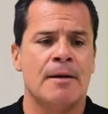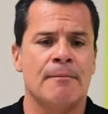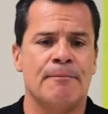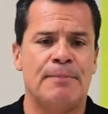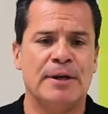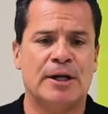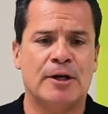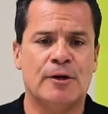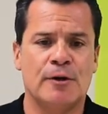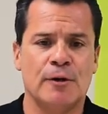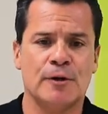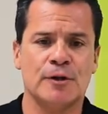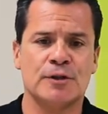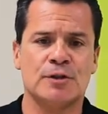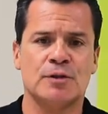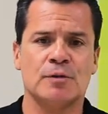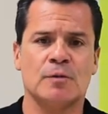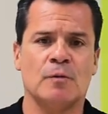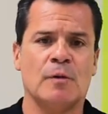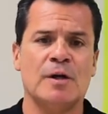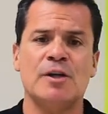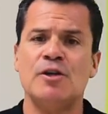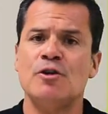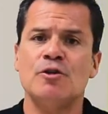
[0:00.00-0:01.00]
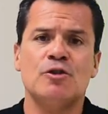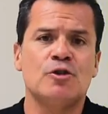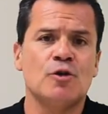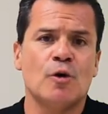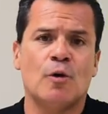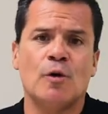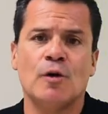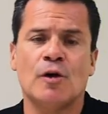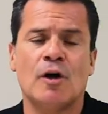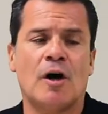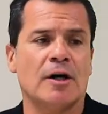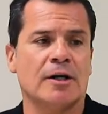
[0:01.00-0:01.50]
Because when you
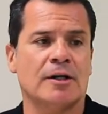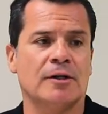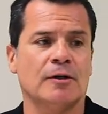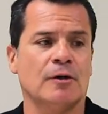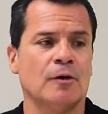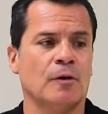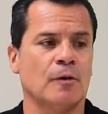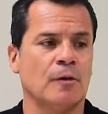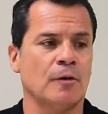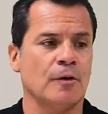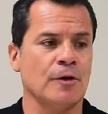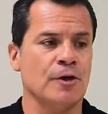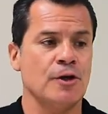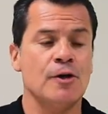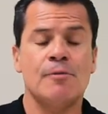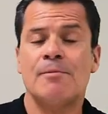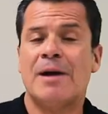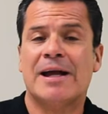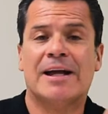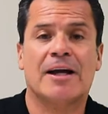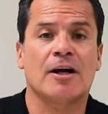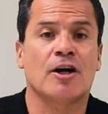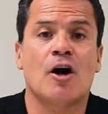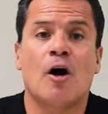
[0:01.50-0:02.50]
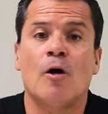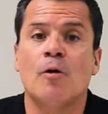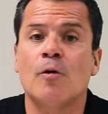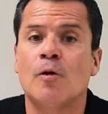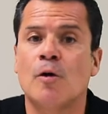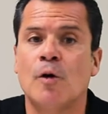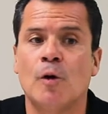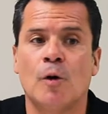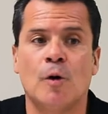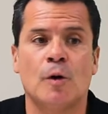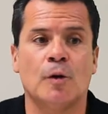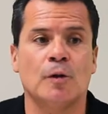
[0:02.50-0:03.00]
door knock or you make a cold
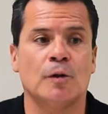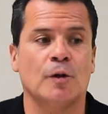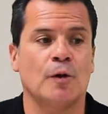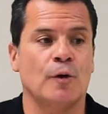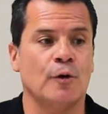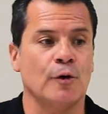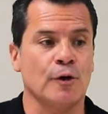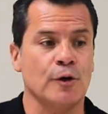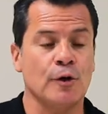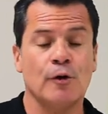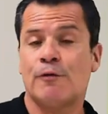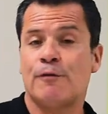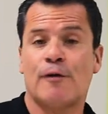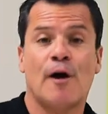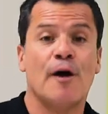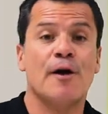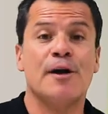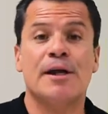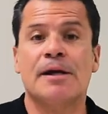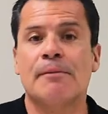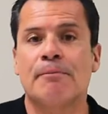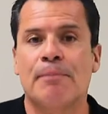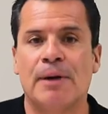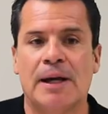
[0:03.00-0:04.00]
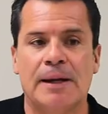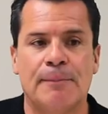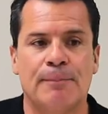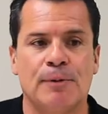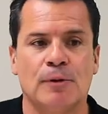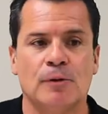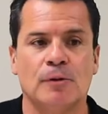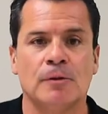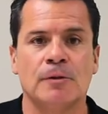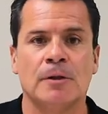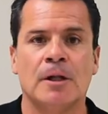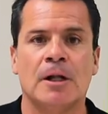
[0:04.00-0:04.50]
call or you're phoning
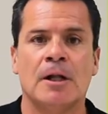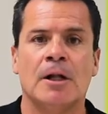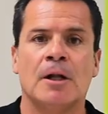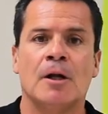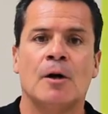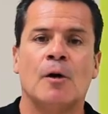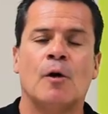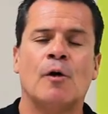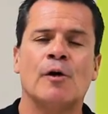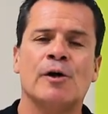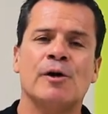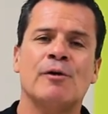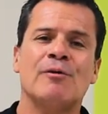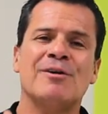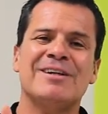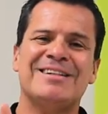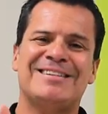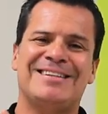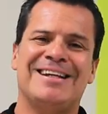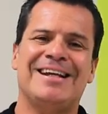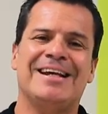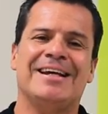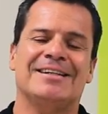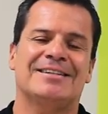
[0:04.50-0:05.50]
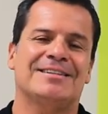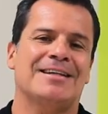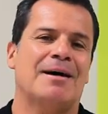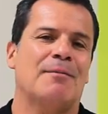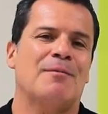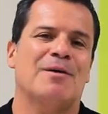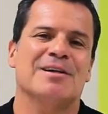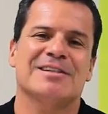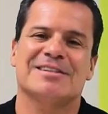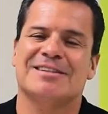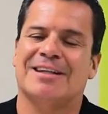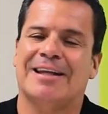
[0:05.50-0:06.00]
people or you're in sitting in
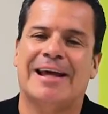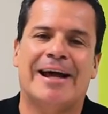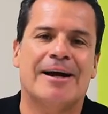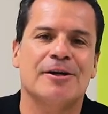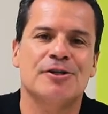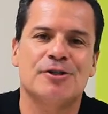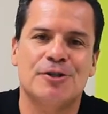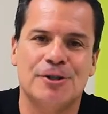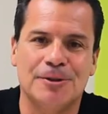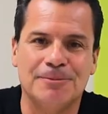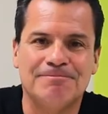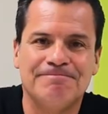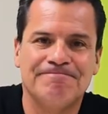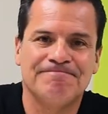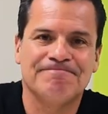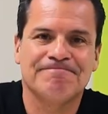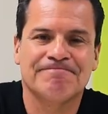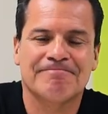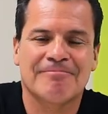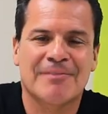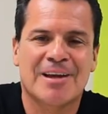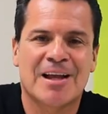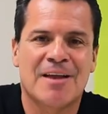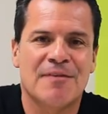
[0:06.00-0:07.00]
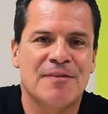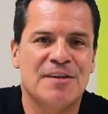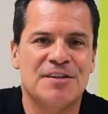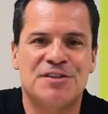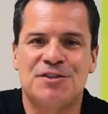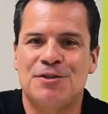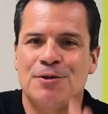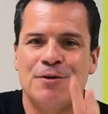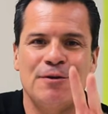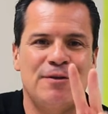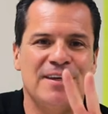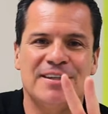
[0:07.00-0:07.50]
someone's lounge room, there's
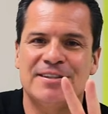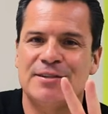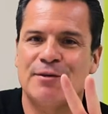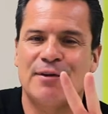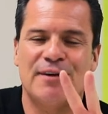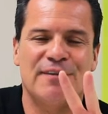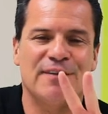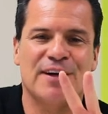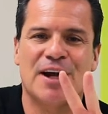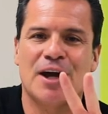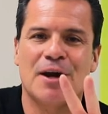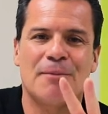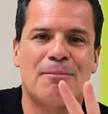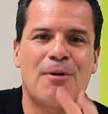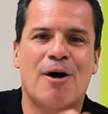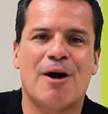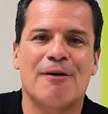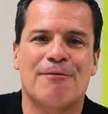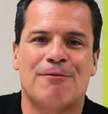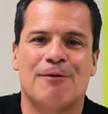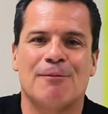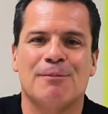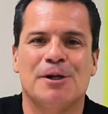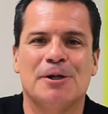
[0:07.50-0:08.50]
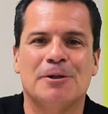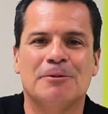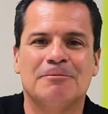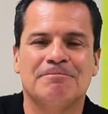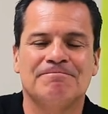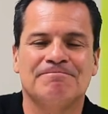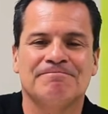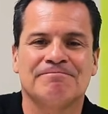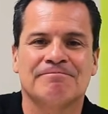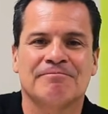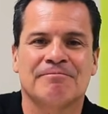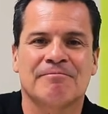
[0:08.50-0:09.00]
two things they're ever going to buy from you.
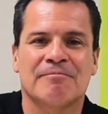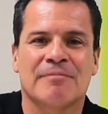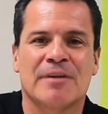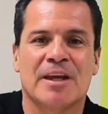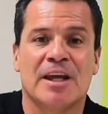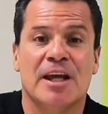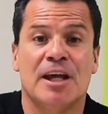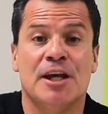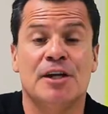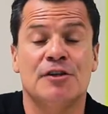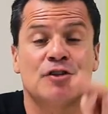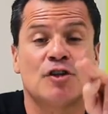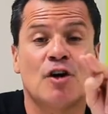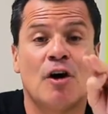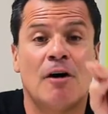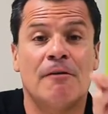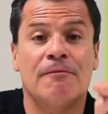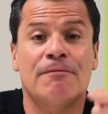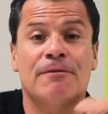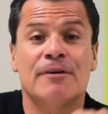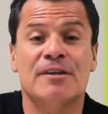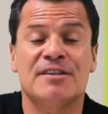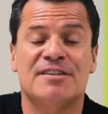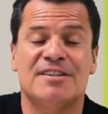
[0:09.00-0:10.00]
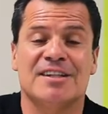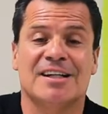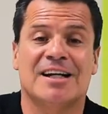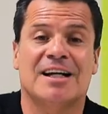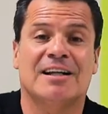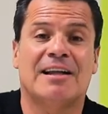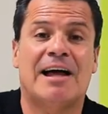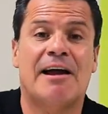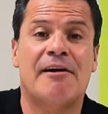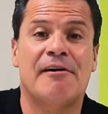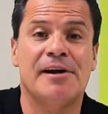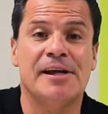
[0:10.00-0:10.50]
is confidence and
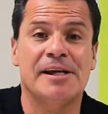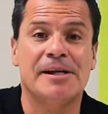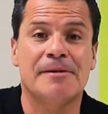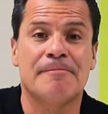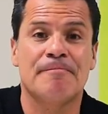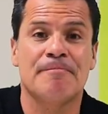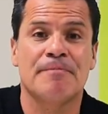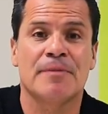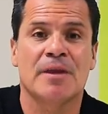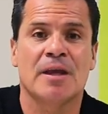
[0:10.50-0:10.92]
clarity.